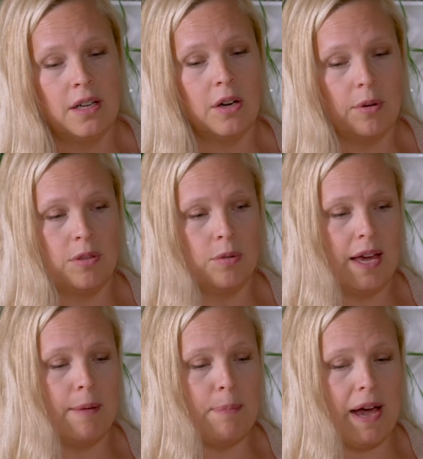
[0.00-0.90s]
going through
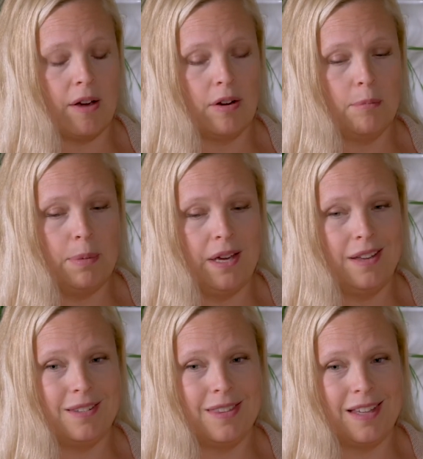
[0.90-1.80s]
that packer,
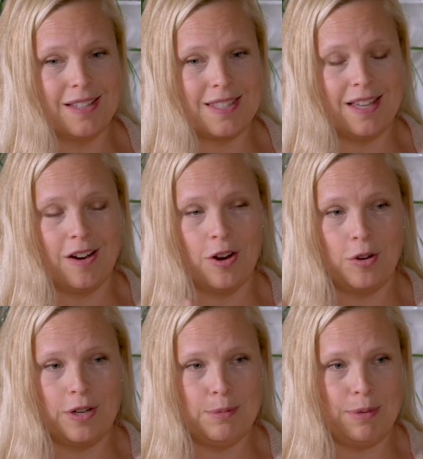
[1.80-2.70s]
but things that are
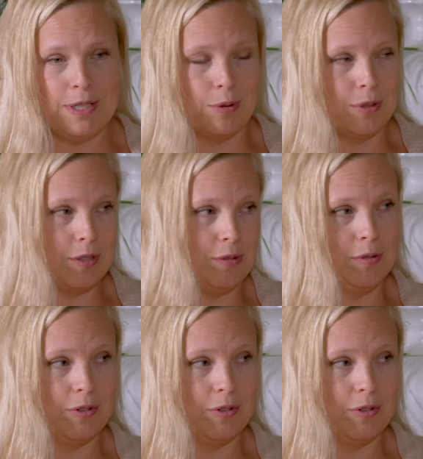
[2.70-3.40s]
going to be sold to,